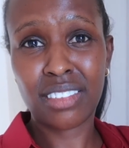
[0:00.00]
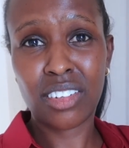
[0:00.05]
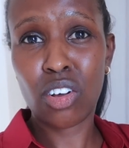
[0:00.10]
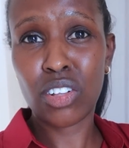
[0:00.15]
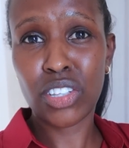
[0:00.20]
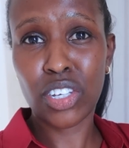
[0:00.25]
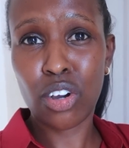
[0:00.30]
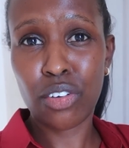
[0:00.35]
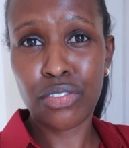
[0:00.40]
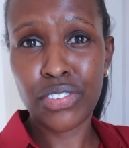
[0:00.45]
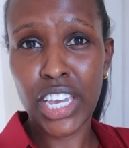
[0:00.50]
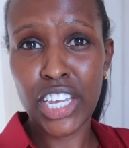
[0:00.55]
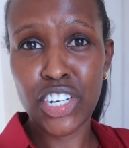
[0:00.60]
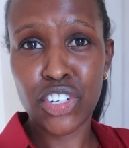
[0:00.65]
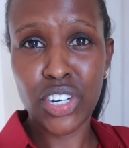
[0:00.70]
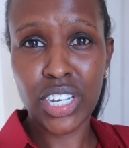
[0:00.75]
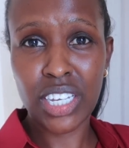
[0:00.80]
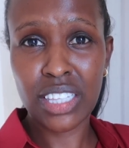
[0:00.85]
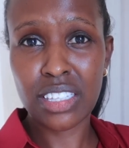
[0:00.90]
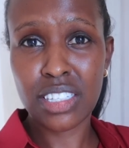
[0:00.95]
all the coffee I
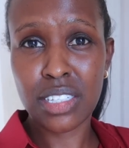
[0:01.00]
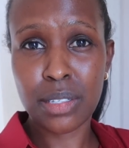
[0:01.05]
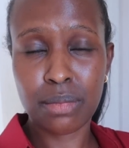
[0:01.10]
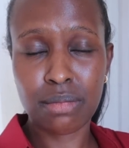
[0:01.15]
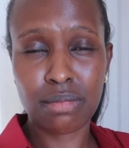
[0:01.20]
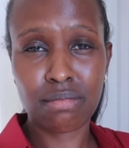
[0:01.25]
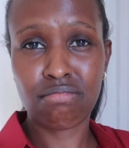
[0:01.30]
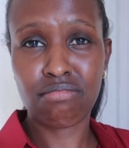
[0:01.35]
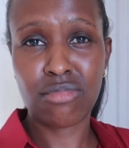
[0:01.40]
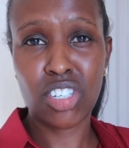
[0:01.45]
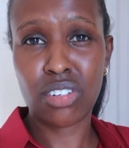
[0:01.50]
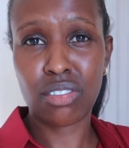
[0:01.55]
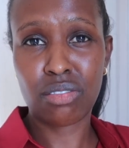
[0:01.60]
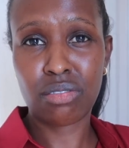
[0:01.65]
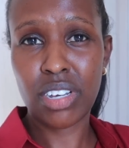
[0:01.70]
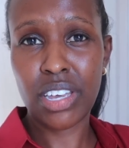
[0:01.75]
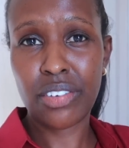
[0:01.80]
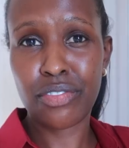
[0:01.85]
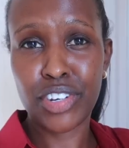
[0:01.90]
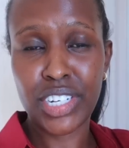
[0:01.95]
drink this, you
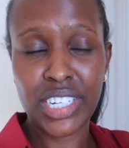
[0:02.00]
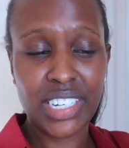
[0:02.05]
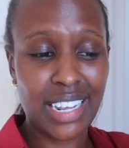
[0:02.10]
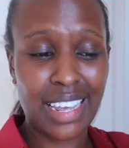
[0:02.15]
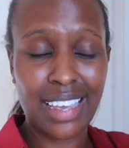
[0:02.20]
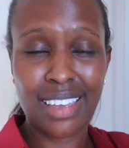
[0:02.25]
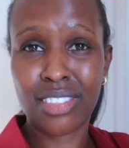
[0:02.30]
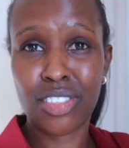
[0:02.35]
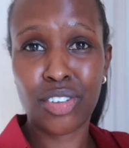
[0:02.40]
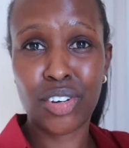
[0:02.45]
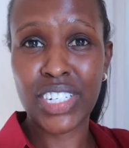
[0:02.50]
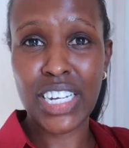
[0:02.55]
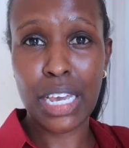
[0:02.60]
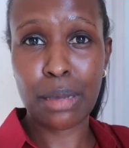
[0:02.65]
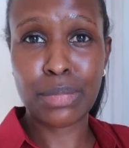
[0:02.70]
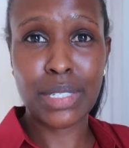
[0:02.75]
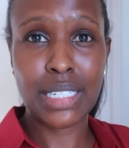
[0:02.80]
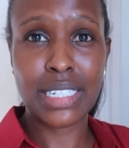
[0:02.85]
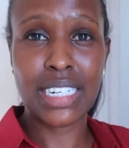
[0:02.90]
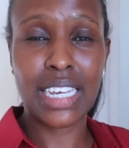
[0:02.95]
know, every day, 3
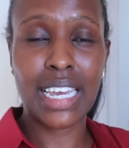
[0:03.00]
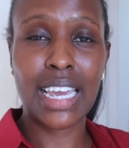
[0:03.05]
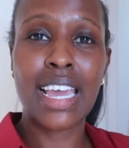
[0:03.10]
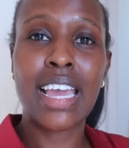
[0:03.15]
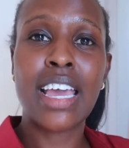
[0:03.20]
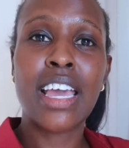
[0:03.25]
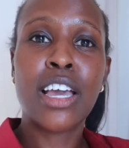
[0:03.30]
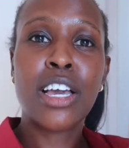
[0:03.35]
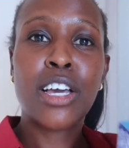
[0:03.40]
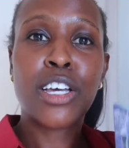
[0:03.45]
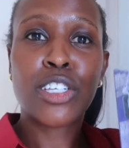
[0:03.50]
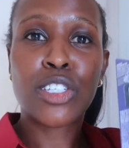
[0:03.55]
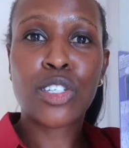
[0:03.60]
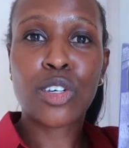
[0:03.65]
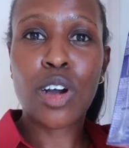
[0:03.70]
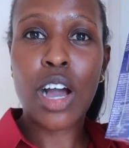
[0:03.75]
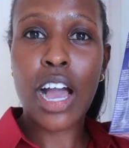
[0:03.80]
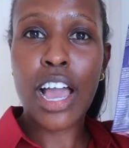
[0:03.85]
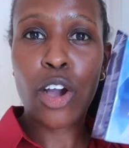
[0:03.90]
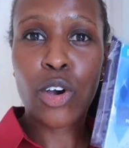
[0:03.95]
times a day.
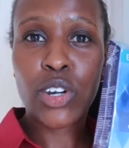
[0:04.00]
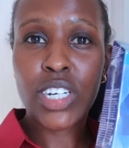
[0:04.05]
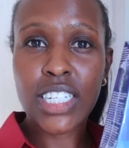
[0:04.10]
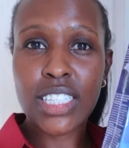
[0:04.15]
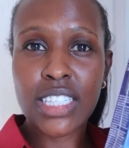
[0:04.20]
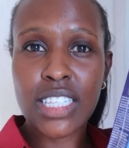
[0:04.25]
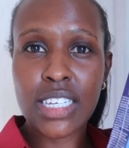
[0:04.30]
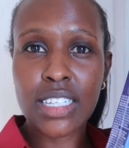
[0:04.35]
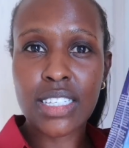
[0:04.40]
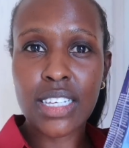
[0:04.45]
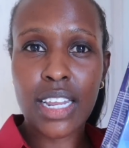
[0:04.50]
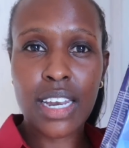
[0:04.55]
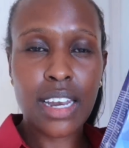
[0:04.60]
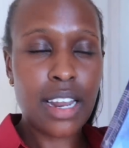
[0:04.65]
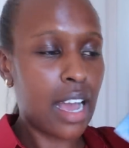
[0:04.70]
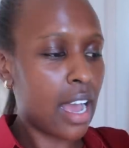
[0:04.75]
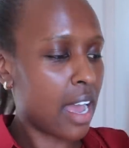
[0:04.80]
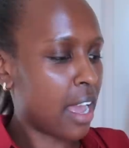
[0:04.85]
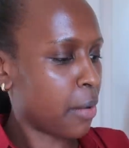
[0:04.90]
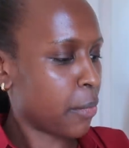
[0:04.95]
So I ordered this
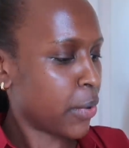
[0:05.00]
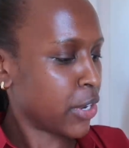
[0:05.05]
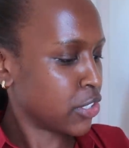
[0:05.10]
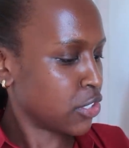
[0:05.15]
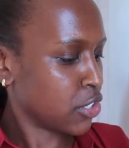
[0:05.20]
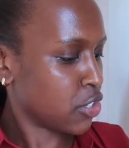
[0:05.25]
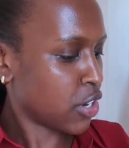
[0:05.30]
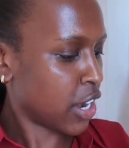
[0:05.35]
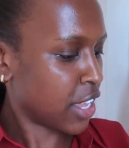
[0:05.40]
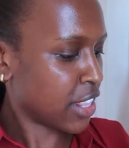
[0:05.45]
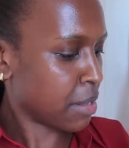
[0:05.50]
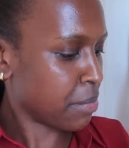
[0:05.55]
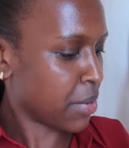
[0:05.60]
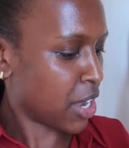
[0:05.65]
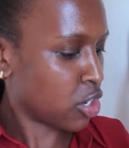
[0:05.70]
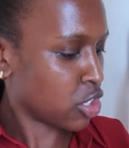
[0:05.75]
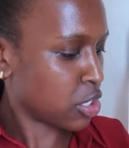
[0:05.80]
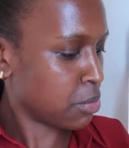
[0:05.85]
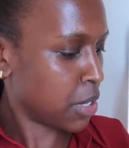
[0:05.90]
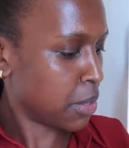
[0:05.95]
and I want to try them
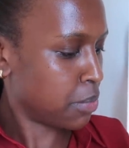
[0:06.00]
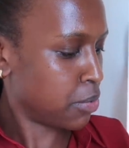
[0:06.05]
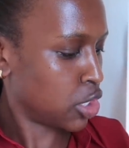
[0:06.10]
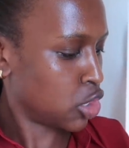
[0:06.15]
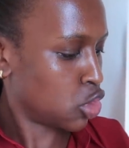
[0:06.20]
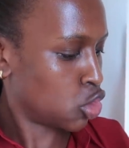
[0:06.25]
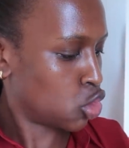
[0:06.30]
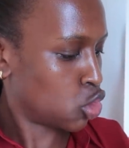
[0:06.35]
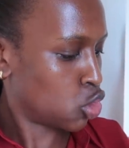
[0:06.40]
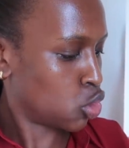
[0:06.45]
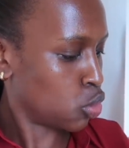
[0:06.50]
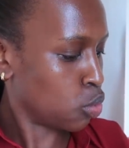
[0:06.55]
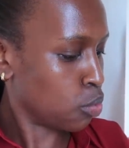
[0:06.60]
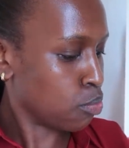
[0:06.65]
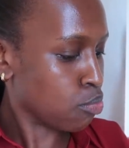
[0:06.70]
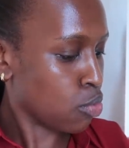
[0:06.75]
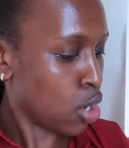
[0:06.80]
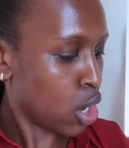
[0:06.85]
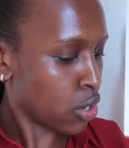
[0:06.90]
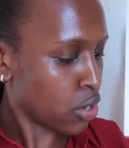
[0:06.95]
out maybe
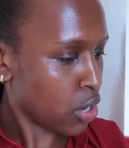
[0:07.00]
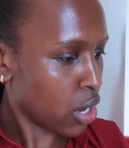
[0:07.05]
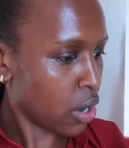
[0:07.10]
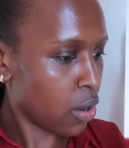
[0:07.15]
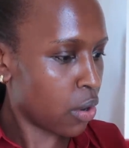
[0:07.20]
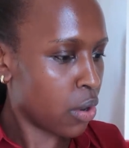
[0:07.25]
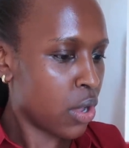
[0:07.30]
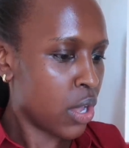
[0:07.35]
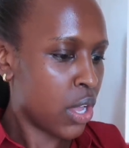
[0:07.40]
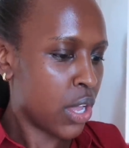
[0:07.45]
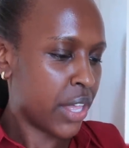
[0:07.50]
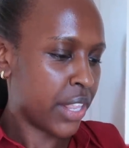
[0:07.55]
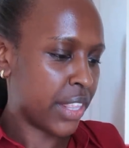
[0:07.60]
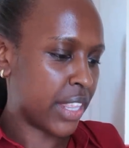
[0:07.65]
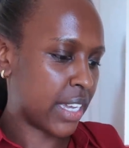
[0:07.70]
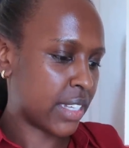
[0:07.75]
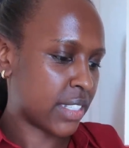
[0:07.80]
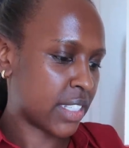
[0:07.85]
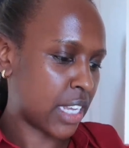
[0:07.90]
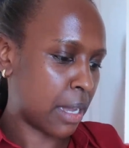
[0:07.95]
tomorrow.
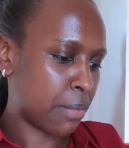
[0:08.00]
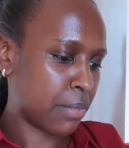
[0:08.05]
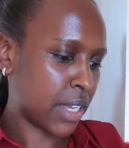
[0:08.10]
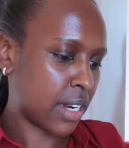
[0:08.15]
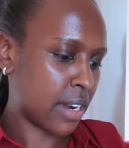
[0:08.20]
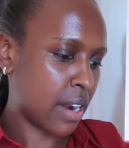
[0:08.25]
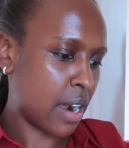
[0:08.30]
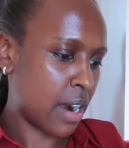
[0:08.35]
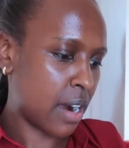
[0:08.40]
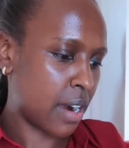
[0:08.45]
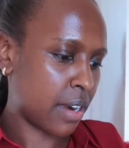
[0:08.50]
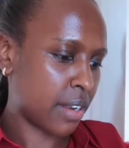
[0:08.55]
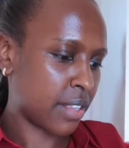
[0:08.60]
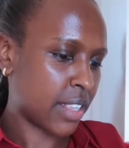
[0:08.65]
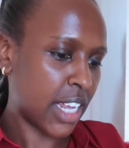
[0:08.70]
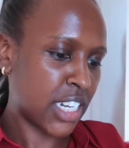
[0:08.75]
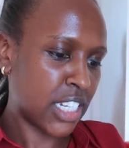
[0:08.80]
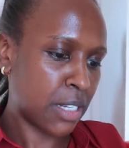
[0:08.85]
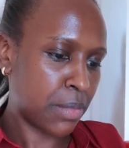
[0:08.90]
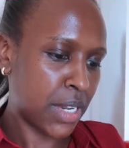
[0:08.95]
There are some that are
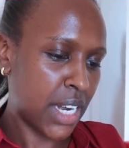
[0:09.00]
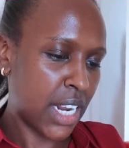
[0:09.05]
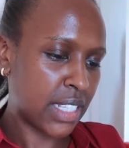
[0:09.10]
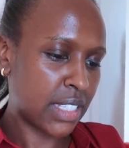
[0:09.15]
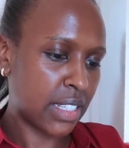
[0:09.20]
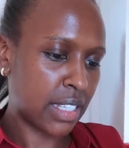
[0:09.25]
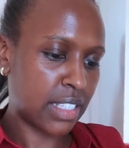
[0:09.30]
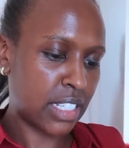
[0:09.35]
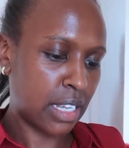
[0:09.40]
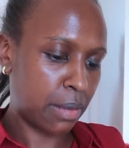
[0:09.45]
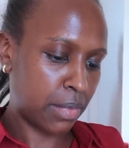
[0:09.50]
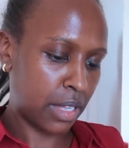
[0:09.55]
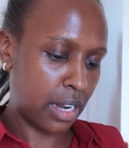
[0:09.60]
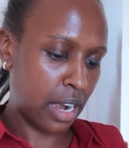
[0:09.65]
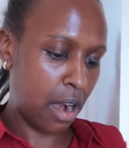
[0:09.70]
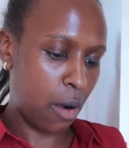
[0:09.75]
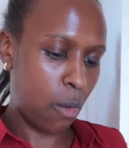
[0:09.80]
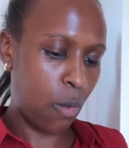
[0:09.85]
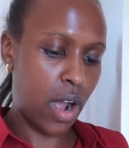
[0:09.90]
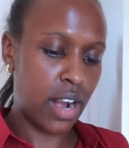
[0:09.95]
30 minutes and some that
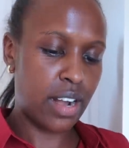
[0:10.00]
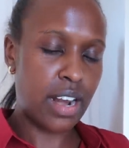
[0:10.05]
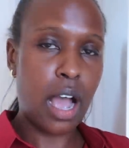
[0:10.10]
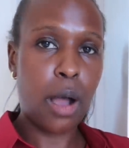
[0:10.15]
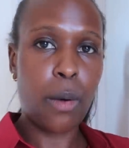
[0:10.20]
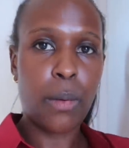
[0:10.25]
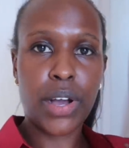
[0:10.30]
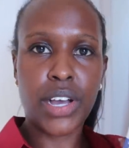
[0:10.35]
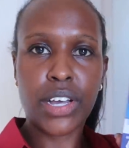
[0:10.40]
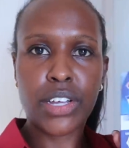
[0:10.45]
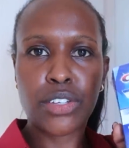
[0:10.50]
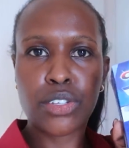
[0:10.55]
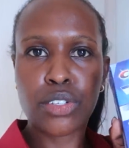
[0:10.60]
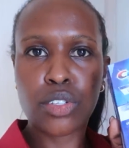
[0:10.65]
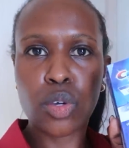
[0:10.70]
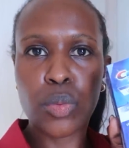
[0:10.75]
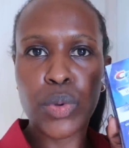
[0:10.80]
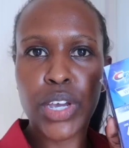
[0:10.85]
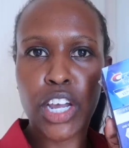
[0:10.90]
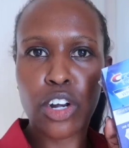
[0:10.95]
are 1 hour.
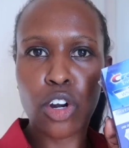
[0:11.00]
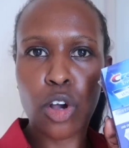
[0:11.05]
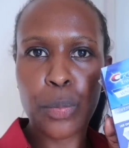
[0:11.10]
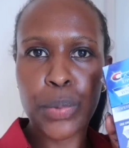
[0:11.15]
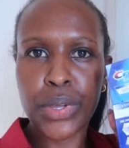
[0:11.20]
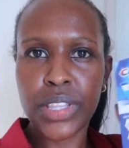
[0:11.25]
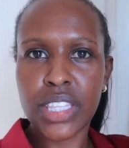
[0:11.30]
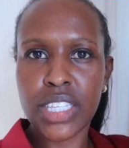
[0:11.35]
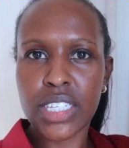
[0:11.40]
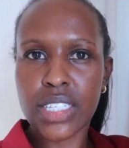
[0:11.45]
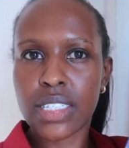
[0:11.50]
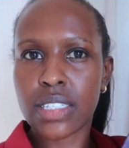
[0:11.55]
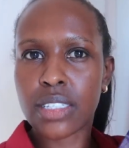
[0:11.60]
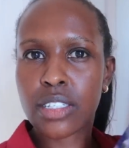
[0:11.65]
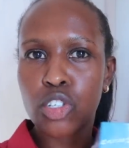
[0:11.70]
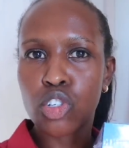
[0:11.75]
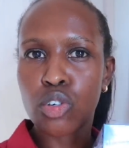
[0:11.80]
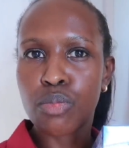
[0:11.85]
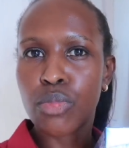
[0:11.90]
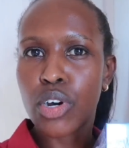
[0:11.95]
So we can open
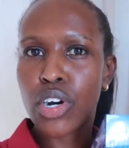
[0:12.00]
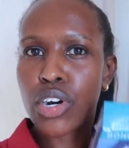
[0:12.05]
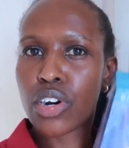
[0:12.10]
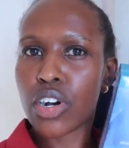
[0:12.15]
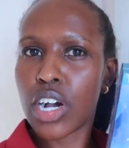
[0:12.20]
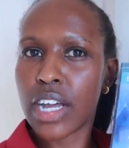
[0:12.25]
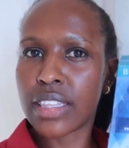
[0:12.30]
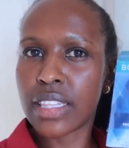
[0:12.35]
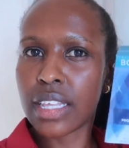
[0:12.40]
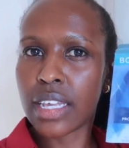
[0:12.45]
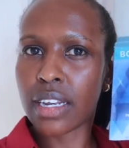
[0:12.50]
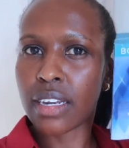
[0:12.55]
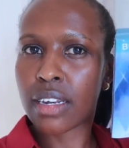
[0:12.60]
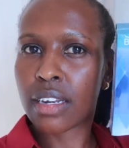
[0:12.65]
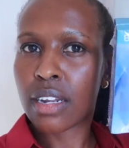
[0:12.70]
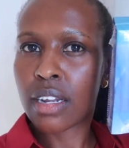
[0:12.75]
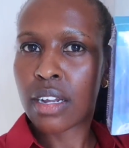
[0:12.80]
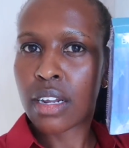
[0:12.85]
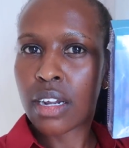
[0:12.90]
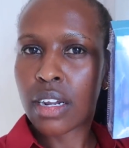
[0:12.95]
this tomorrow and then,